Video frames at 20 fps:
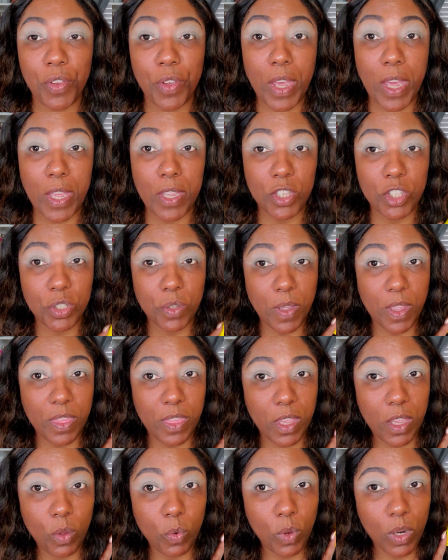you guys, so I
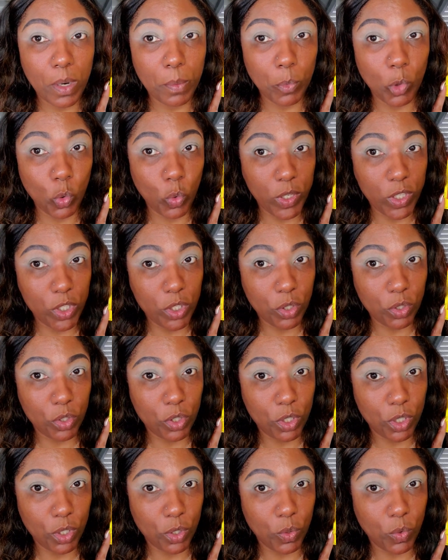think what I'm going to
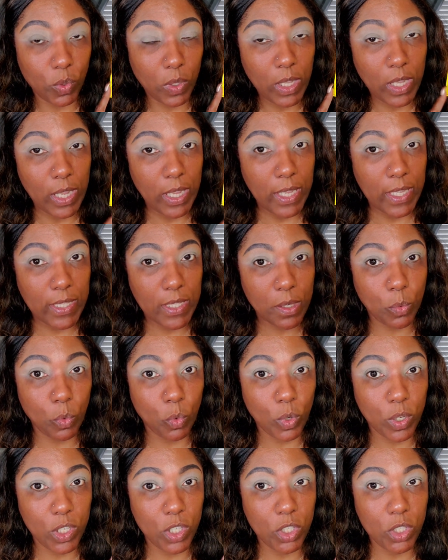do is I'm
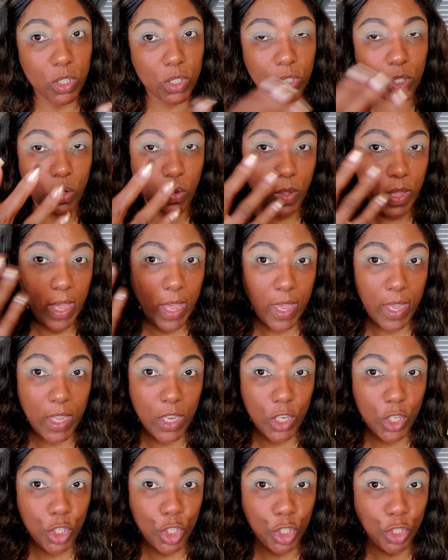going to just go
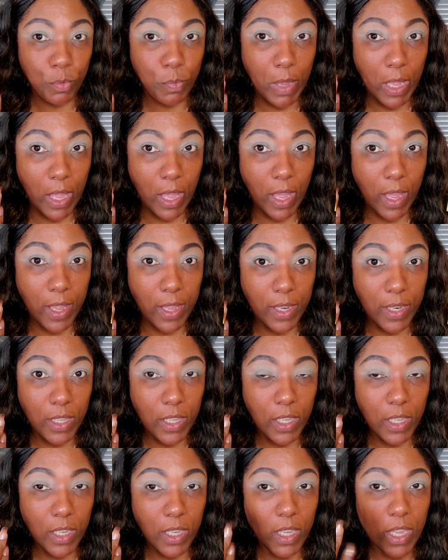ahead do my eye
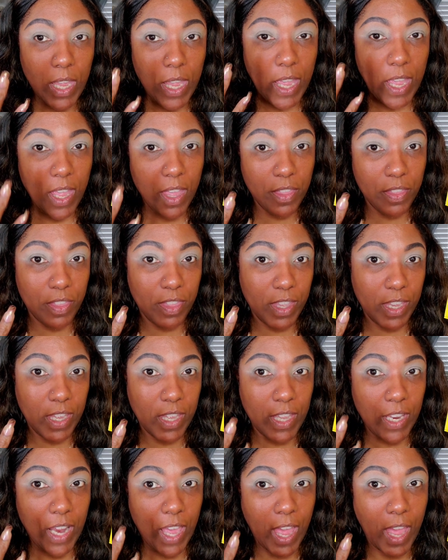look and
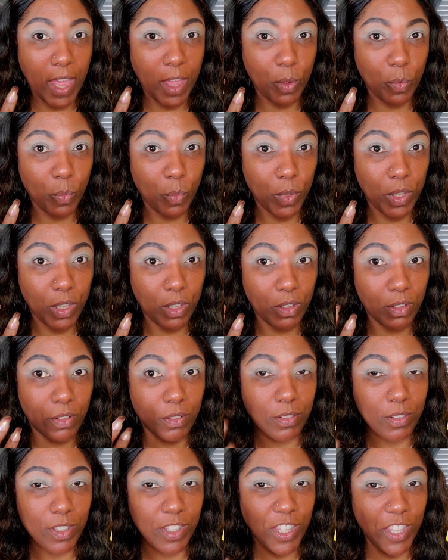then I
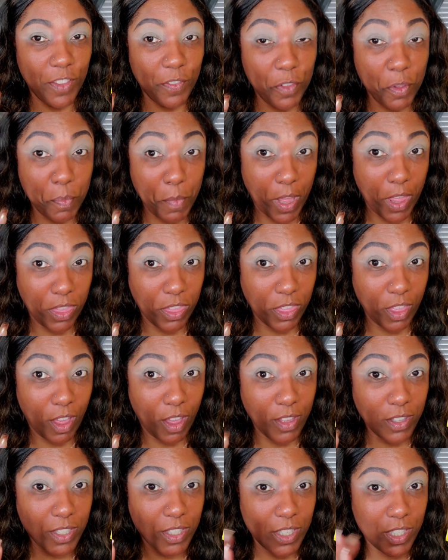will give you my
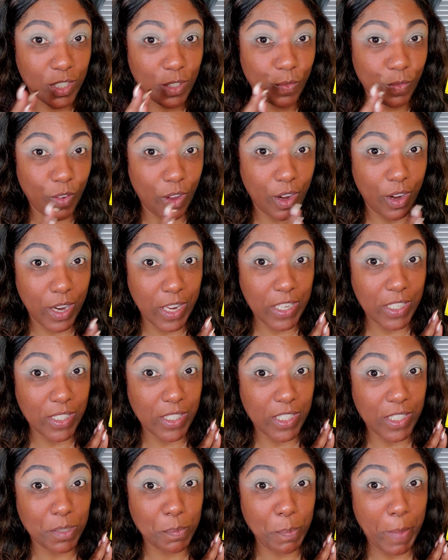thoughts as far
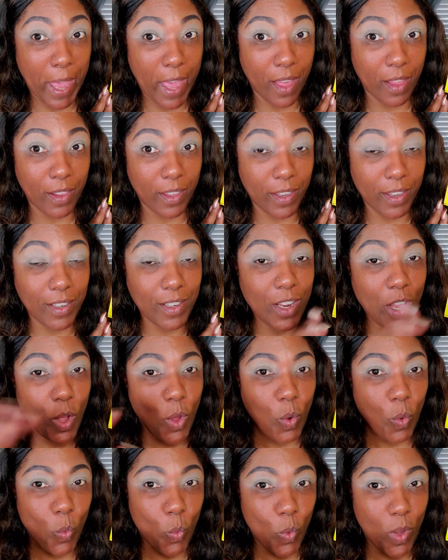as this palette
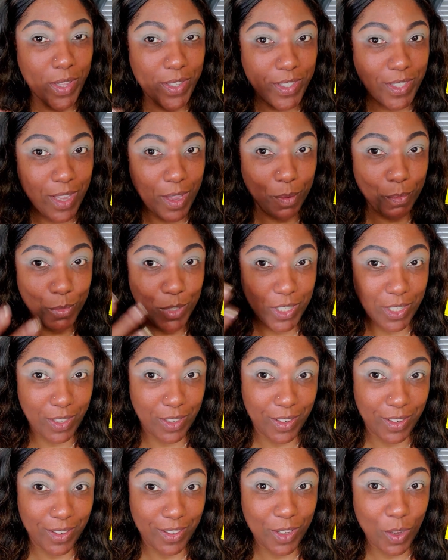once I'm
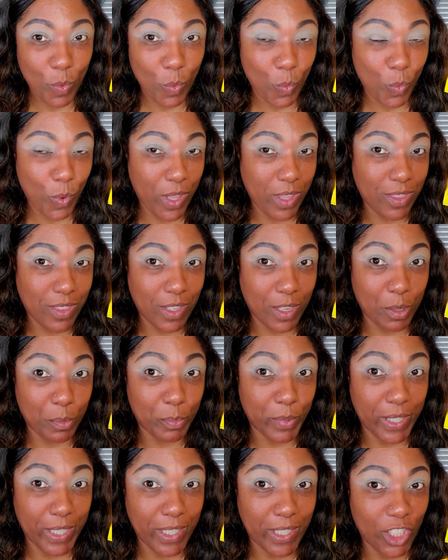done with the
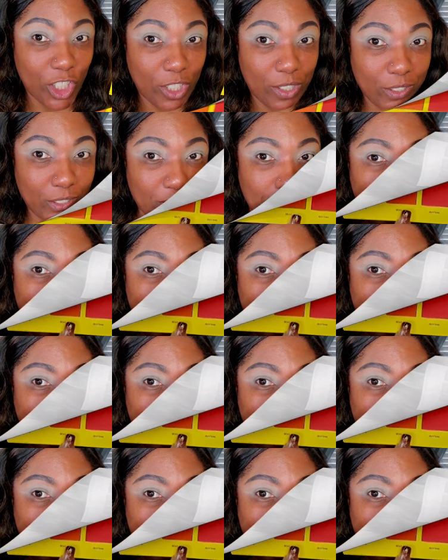completed look.